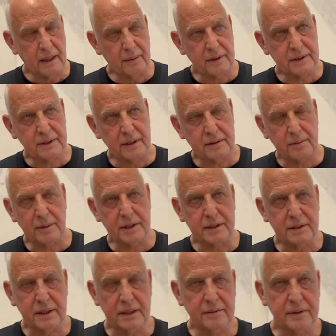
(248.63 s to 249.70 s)
I was not so
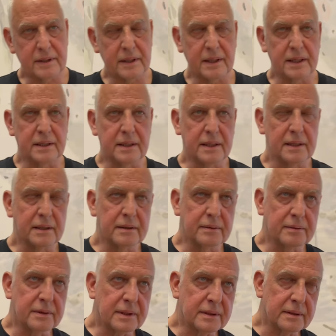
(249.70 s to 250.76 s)
much interested in